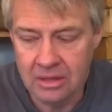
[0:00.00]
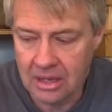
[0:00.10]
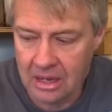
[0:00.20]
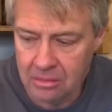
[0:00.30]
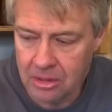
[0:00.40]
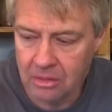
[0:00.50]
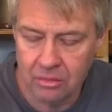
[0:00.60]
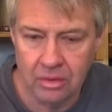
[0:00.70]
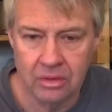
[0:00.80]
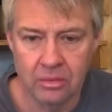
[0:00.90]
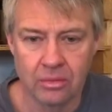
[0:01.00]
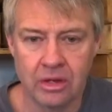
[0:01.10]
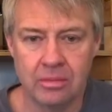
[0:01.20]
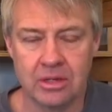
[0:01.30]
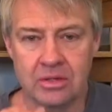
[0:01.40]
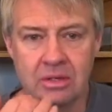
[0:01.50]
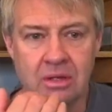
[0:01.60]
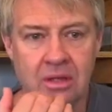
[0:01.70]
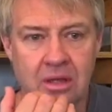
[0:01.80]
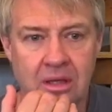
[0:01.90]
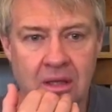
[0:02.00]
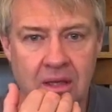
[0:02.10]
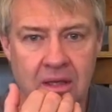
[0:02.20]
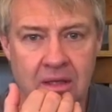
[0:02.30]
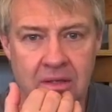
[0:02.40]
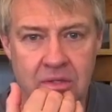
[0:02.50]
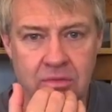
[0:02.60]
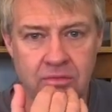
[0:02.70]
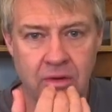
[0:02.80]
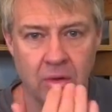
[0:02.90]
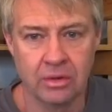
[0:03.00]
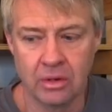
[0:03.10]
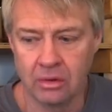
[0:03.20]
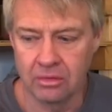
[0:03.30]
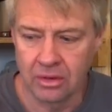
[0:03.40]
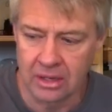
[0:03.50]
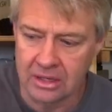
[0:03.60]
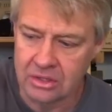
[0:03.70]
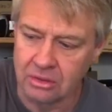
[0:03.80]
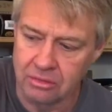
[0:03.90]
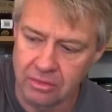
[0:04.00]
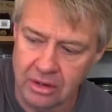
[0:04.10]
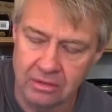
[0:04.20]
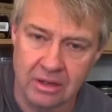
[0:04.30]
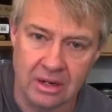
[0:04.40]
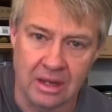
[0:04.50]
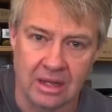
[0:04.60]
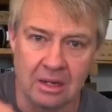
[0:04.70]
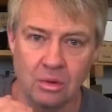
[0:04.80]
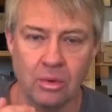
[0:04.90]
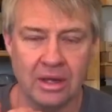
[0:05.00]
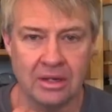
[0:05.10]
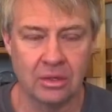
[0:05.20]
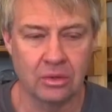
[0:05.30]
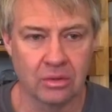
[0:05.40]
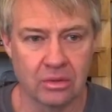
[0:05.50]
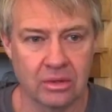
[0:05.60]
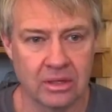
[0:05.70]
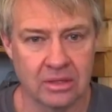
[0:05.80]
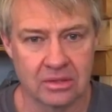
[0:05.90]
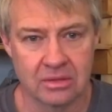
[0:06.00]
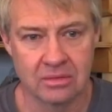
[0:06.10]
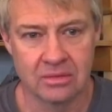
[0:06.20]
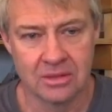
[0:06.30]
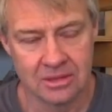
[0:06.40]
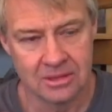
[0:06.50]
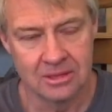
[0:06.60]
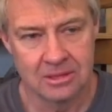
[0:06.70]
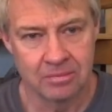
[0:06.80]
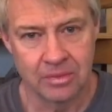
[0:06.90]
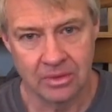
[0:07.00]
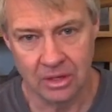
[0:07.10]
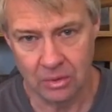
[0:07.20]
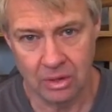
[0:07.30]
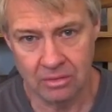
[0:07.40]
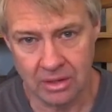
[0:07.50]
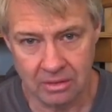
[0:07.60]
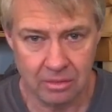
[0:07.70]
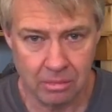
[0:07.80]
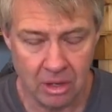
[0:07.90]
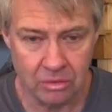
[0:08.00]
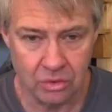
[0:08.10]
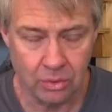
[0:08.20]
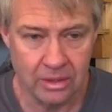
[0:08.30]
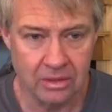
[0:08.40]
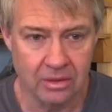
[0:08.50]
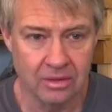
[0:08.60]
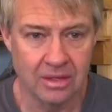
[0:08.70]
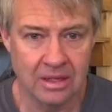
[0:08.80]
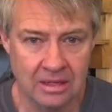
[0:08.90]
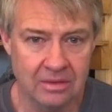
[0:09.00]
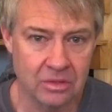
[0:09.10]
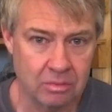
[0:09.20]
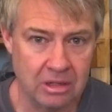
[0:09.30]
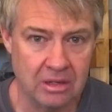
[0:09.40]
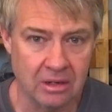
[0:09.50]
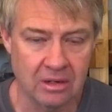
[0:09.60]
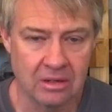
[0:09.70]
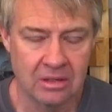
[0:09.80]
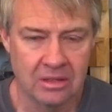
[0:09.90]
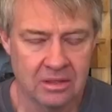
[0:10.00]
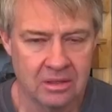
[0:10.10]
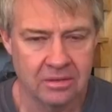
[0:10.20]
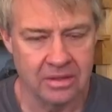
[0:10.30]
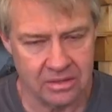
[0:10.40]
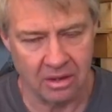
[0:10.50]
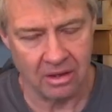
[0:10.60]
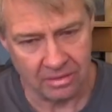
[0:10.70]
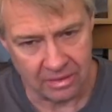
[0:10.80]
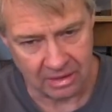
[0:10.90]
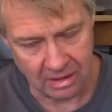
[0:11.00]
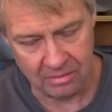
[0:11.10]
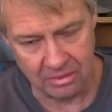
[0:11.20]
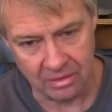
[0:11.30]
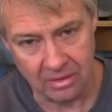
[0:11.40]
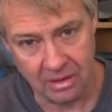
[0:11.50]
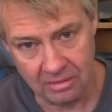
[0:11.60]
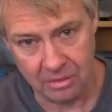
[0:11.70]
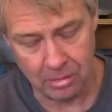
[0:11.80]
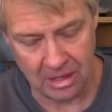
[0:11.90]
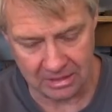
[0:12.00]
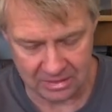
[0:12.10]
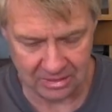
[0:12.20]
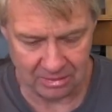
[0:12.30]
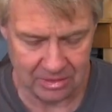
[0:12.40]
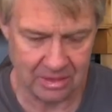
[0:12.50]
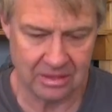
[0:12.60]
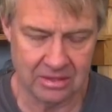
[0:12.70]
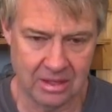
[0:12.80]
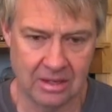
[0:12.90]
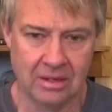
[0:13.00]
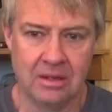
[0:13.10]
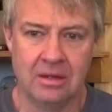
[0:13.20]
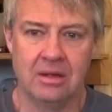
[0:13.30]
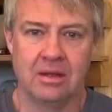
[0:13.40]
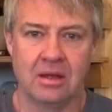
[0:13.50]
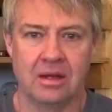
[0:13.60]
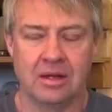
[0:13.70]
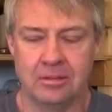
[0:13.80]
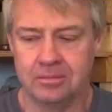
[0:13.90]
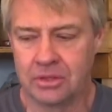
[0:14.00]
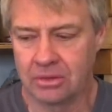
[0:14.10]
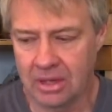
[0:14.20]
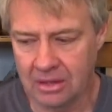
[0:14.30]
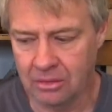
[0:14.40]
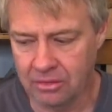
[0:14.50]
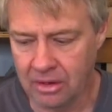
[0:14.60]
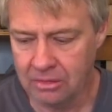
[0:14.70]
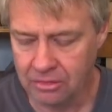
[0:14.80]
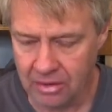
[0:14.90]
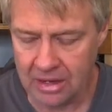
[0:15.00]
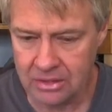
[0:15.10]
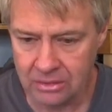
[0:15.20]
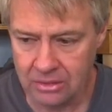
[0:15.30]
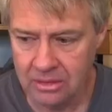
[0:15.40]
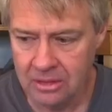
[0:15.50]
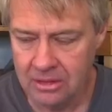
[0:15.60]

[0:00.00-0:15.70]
the element of one of the ribbons is folded over against the front of it like a little wet noodle. It's the equivalent of a blown tweeter in the speaker that's on the cover of the magazine. That was kind of sad. Um, so yeah, they're very fragile.